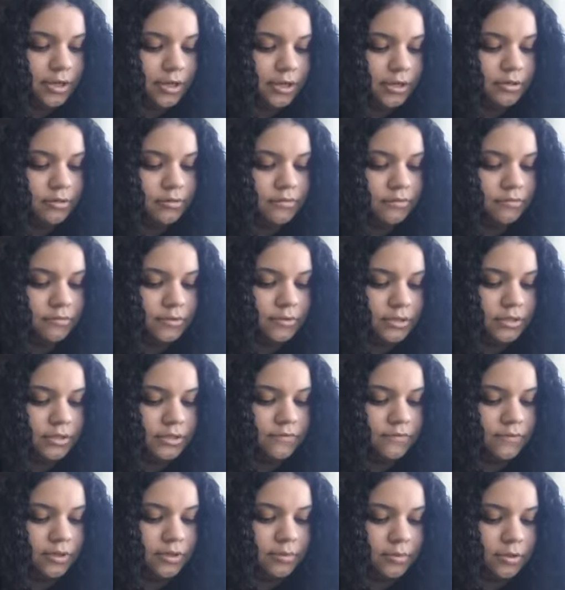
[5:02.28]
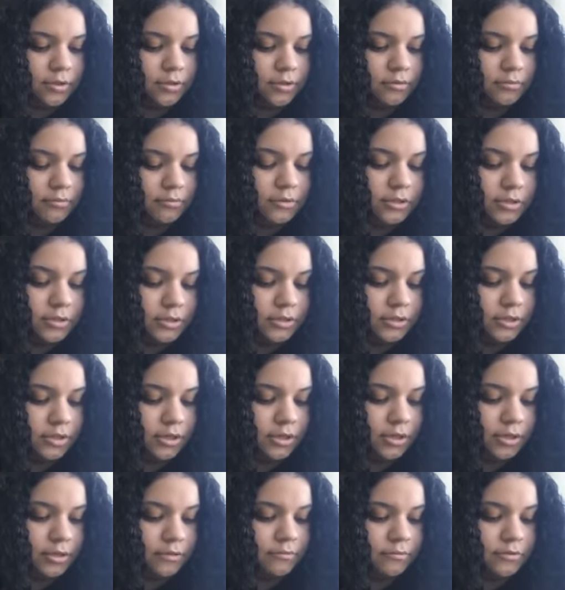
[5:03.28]
creative, which is female, which is
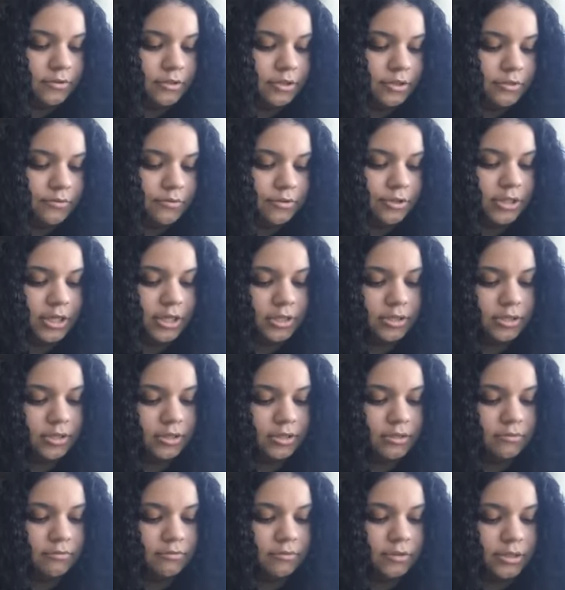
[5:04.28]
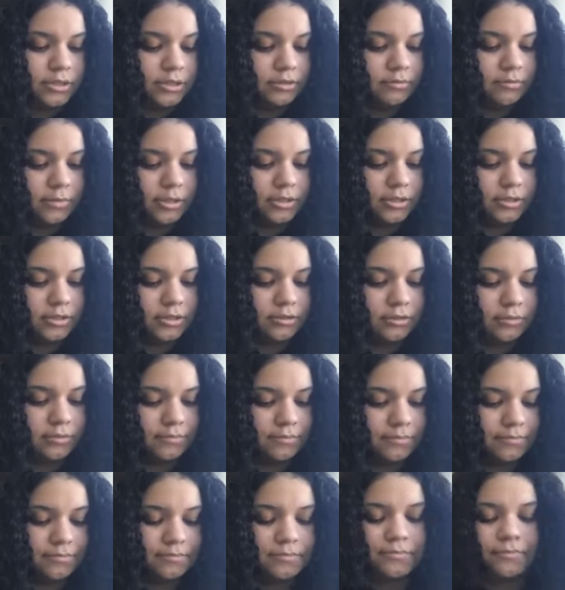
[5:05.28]
dark, which is rejected, which is messy.
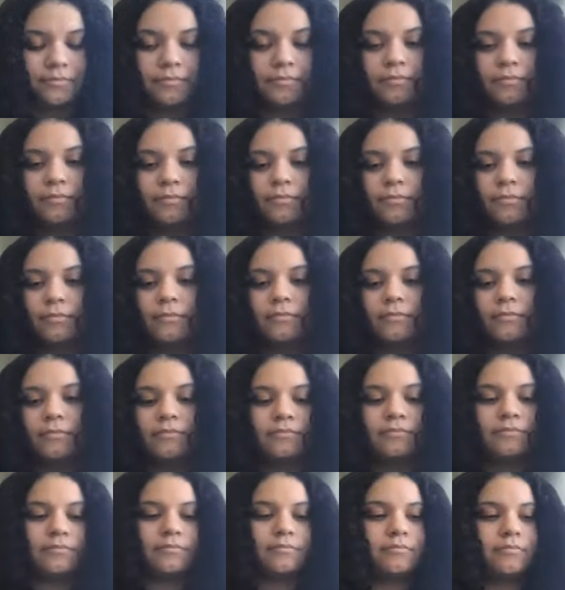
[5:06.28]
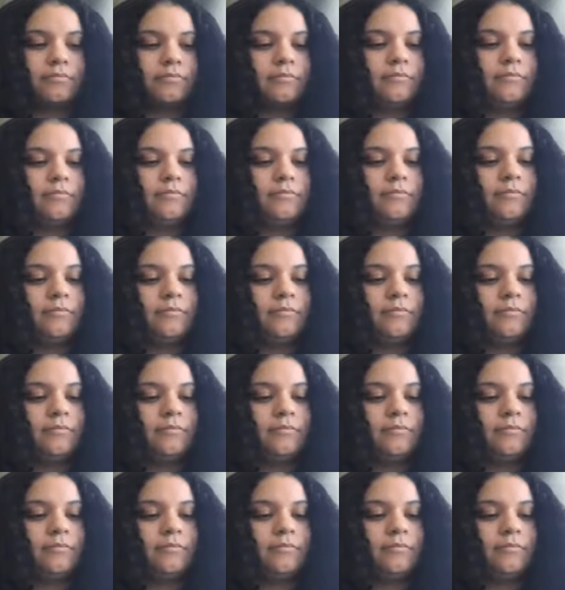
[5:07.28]
So